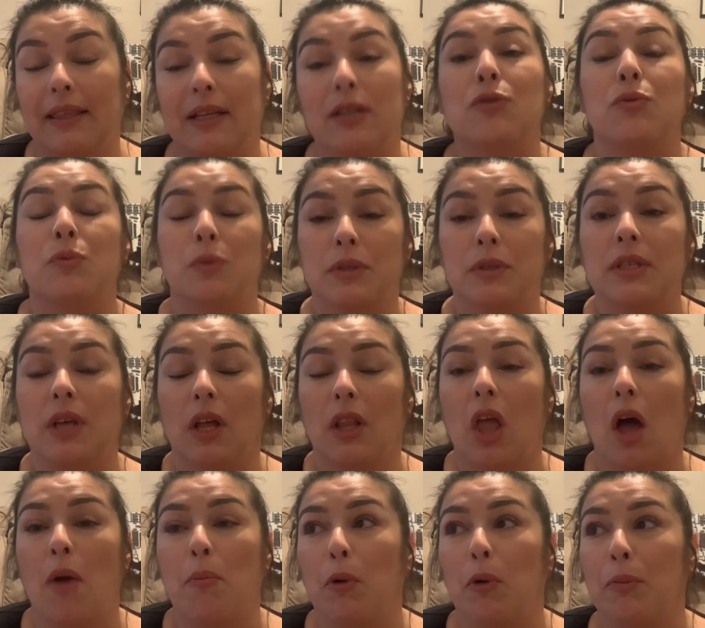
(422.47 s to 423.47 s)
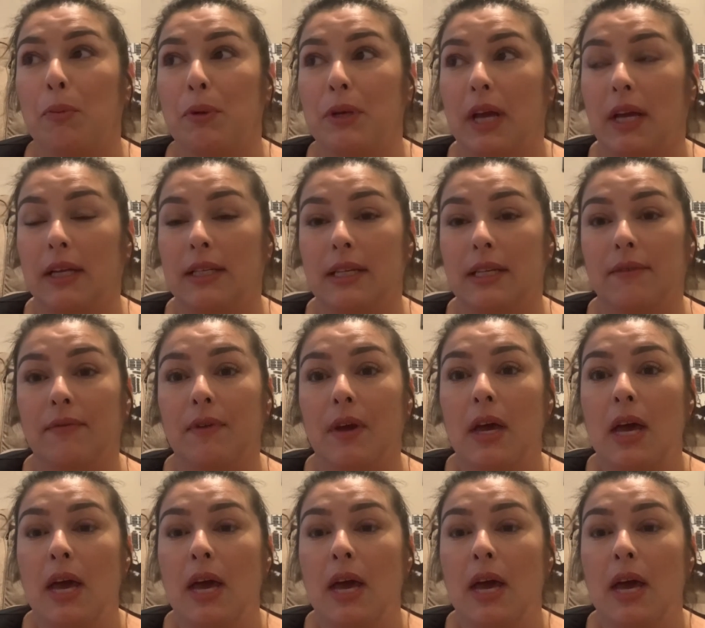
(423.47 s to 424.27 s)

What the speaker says: Theirs was a lot more productive,